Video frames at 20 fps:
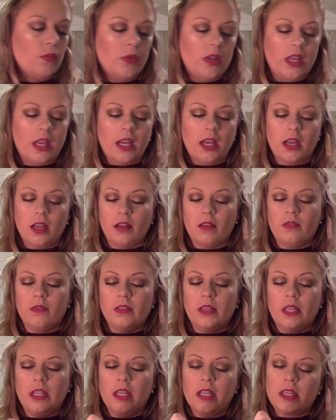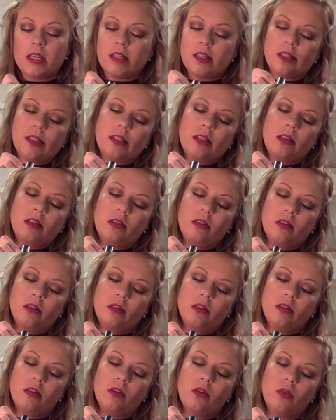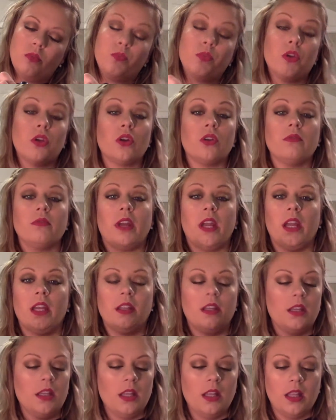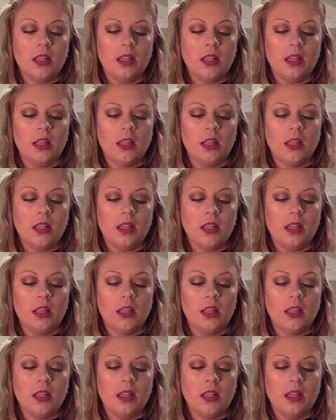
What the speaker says: we have NYX Pure Red.